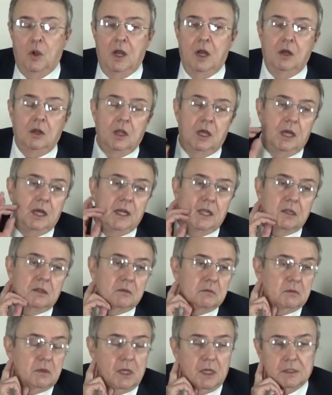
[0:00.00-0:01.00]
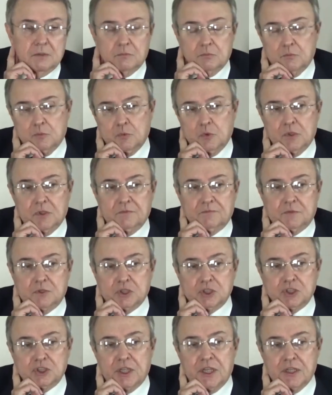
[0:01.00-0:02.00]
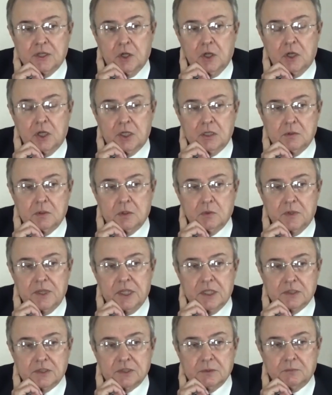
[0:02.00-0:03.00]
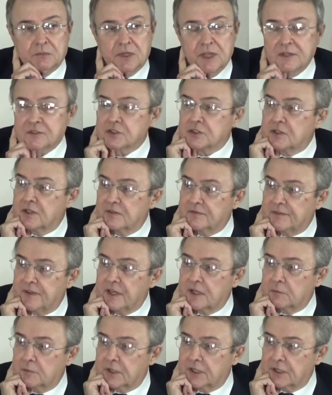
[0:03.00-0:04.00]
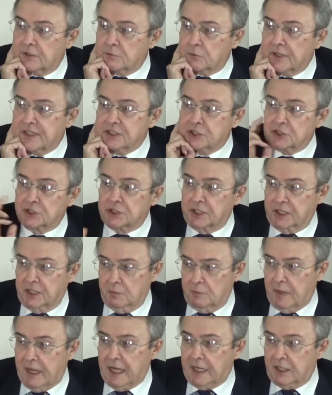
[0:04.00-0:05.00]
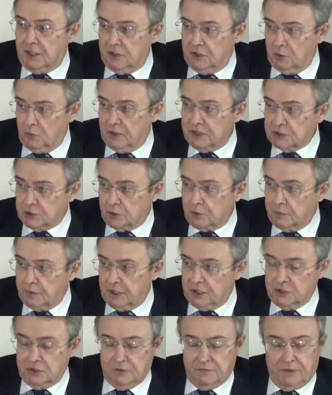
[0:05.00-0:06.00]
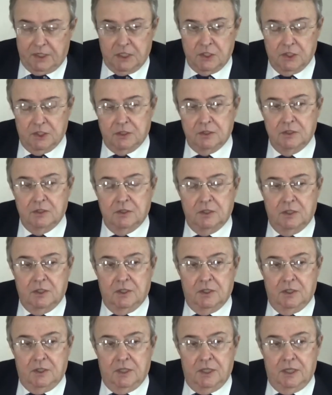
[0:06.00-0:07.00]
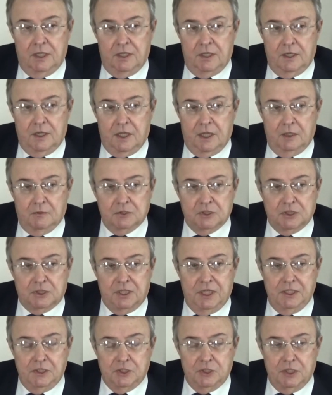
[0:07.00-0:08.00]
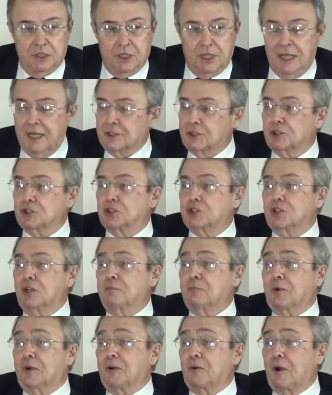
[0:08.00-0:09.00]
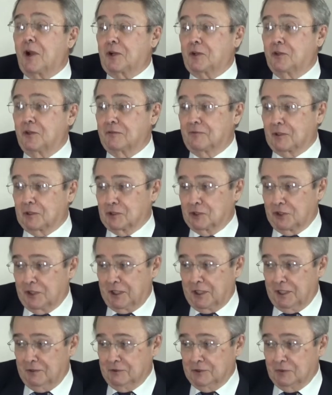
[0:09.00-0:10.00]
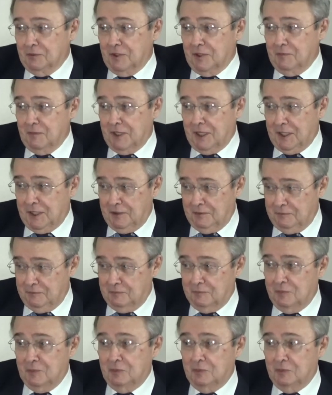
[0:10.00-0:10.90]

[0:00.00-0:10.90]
Well, I, I could have just stayed on. We had some deaths in the family and reasons to get back into Western Pennsylvania and I was teaching at Slippery Rock University. That was one of my